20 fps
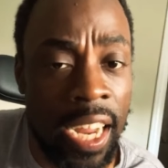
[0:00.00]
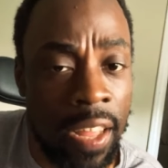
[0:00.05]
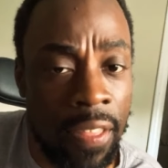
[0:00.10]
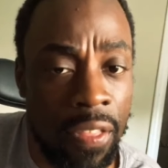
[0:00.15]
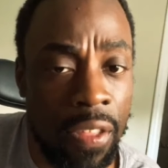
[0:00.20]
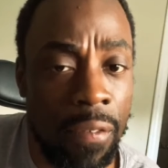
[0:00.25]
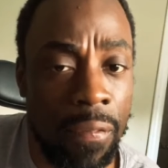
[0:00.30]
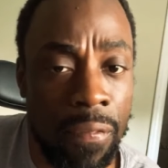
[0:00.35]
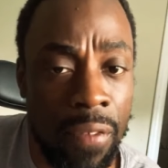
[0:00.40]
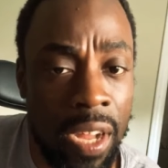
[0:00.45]

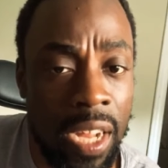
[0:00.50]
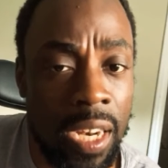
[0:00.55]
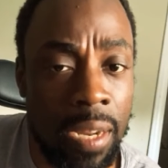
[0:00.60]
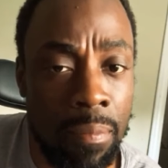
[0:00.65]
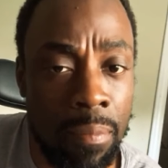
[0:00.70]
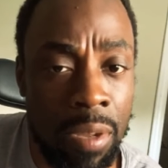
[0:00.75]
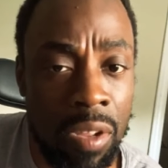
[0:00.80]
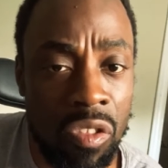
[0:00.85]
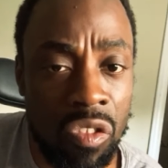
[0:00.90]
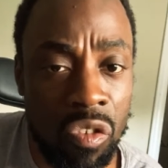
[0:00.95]
the
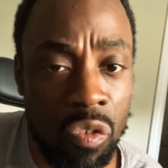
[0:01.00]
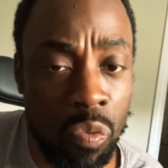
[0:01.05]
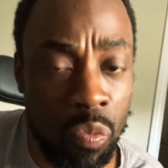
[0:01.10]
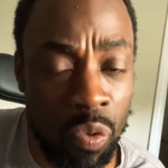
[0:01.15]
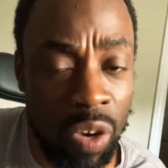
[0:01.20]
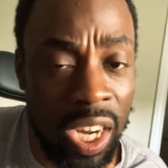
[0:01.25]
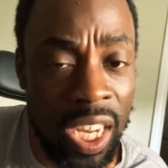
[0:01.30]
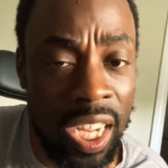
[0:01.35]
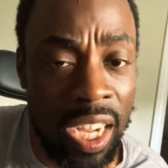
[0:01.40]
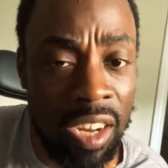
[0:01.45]
fundamental,
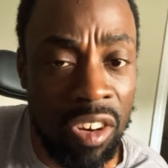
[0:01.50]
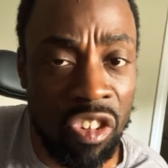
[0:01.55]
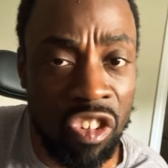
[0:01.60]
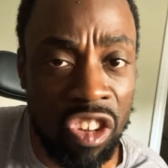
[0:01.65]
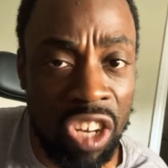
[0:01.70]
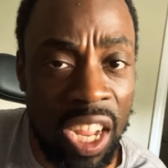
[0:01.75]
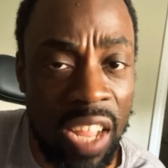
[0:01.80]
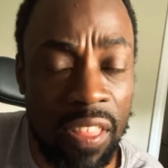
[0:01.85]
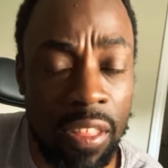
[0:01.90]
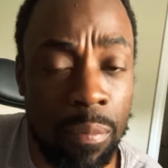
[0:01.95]
really
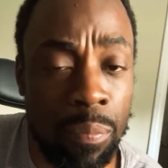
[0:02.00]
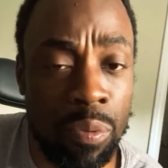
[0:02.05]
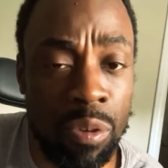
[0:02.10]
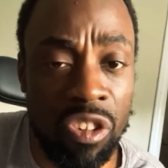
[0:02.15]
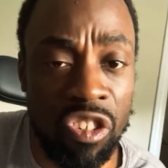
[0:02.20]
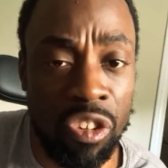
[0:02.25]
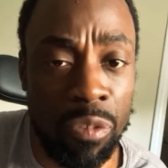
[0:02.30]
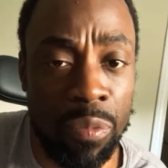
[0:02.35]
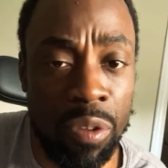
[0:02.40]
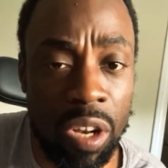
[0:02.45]
understand the
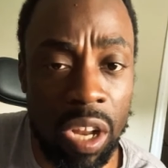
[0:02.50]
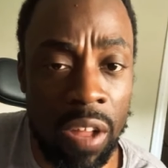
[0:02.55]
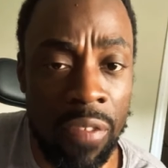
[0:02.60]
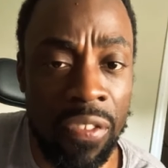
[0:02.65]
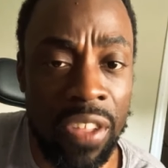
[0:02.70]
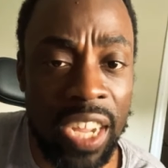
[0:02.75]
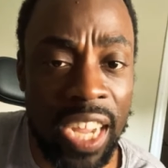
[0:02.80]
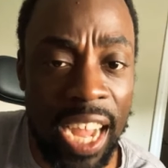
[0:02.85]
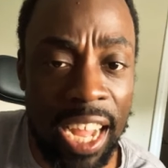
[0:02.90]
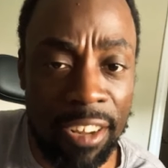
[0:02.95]
principle of
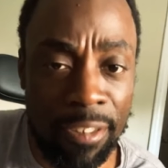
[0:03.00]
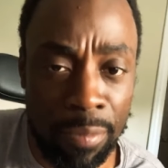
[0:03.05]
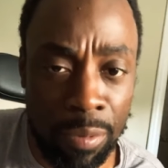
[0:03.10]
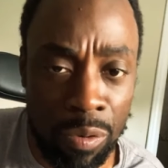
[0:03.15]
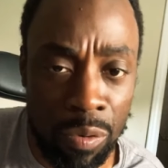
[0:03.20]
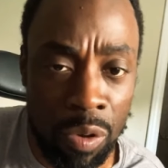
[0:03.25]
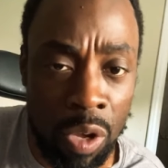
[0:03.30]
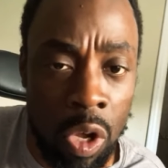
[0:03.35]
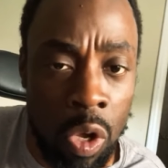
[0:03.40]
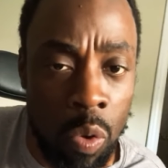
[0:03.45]
the gospel,